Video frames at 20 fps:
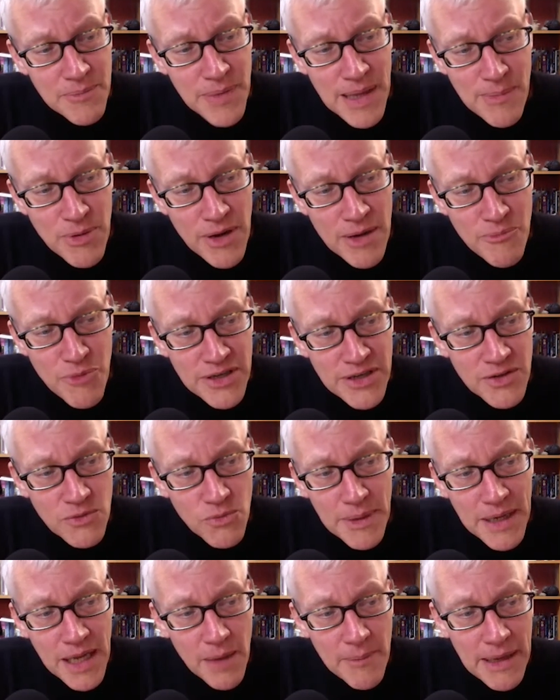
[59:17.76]
people in
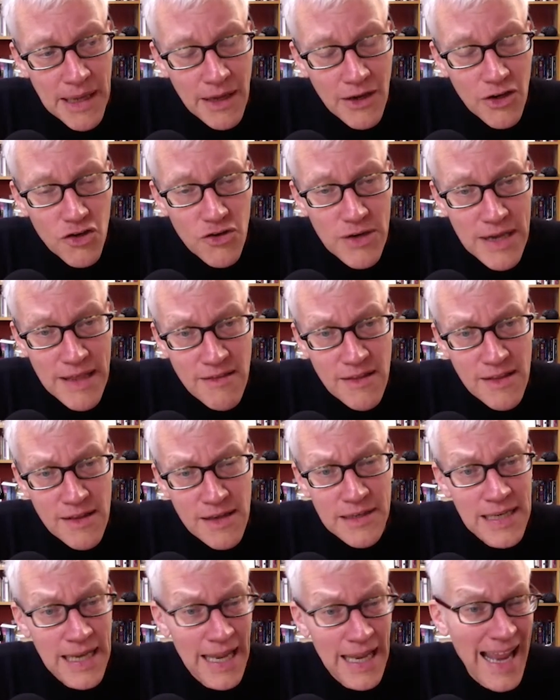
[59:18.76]
Britain were becoming
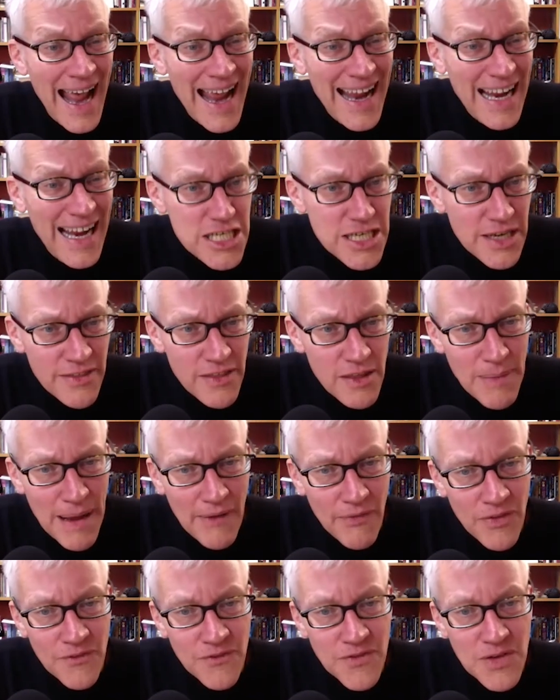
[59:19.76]
increasingly anxious
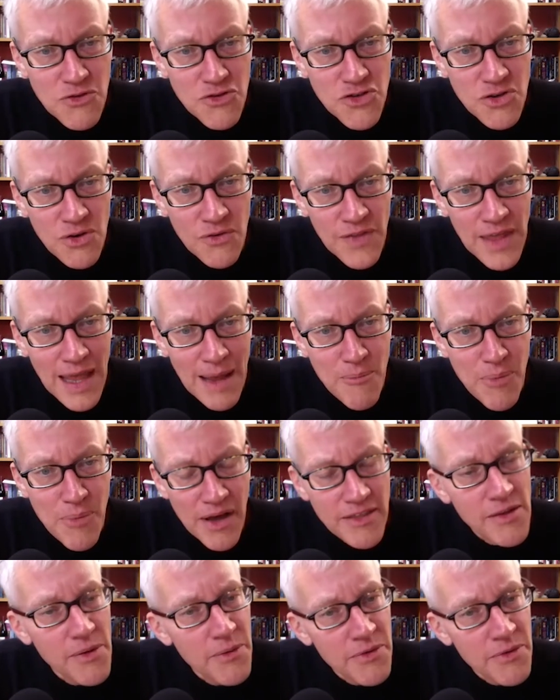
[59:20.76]
about the future of the empire.